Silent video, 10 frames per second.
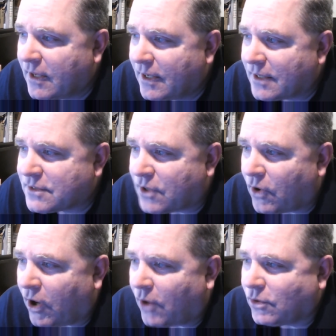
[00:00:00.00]
And so,
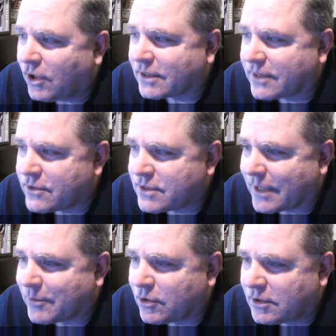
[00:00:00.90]
oh, look, there's
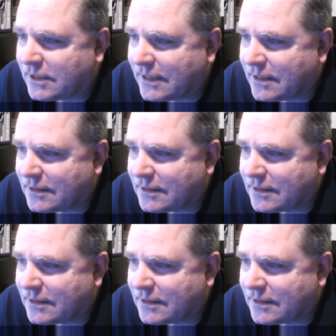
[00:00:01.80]
Samuel.